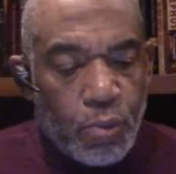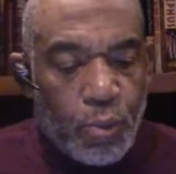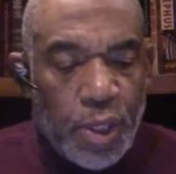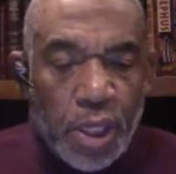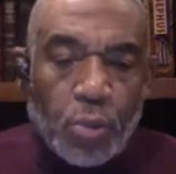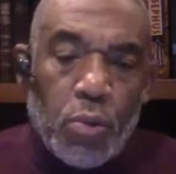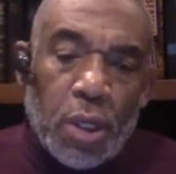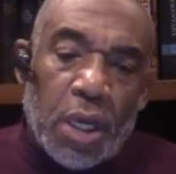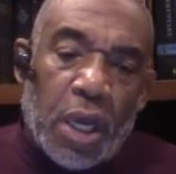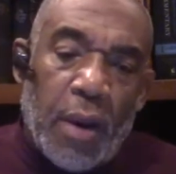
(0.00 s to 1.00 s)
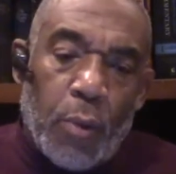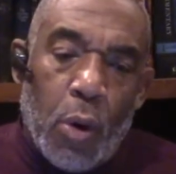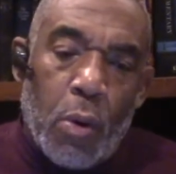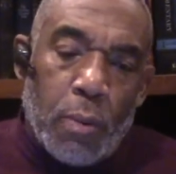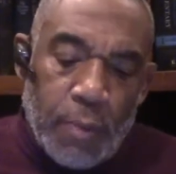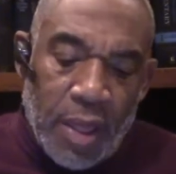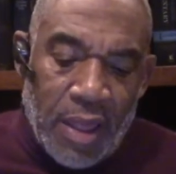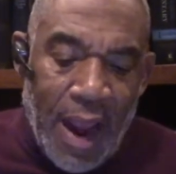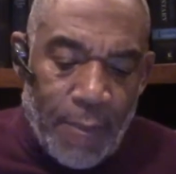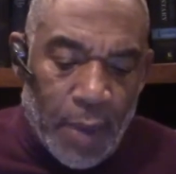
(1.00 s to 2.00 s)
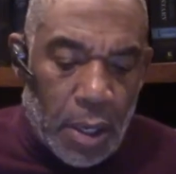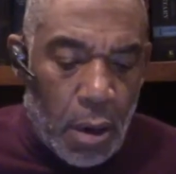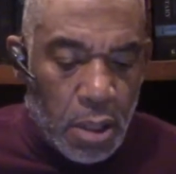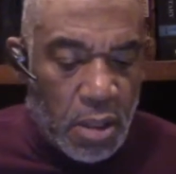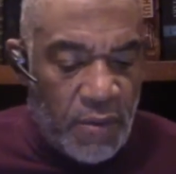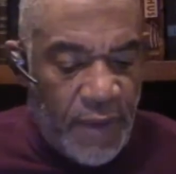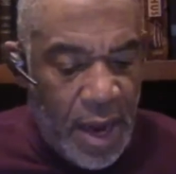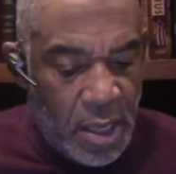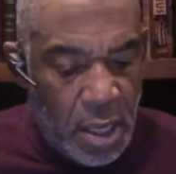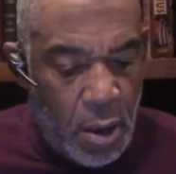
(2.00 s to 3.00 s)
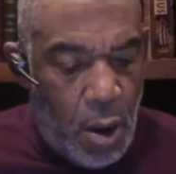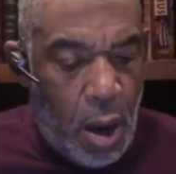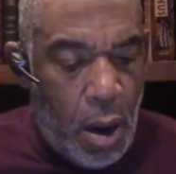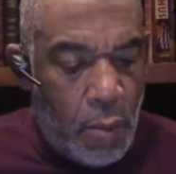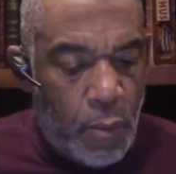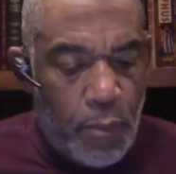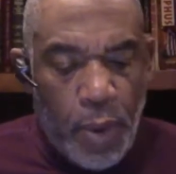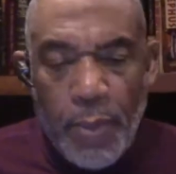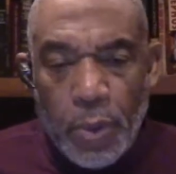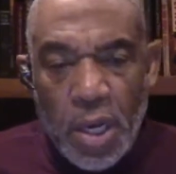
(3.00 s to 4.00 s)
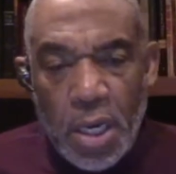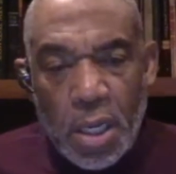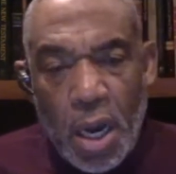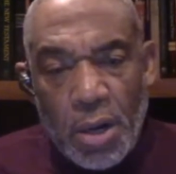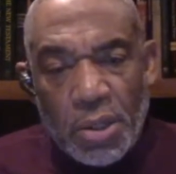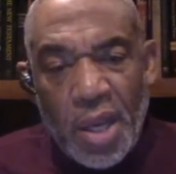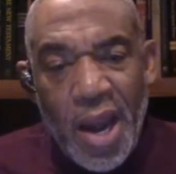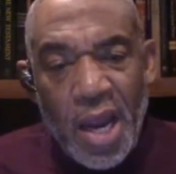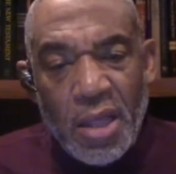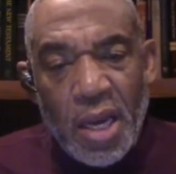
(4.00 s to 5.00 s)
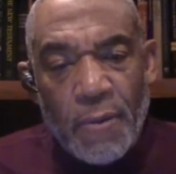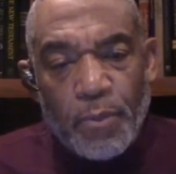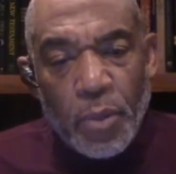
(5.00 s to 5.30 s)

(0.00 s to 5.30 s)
we just wanted to keep going with that because of the fact that people need to understand that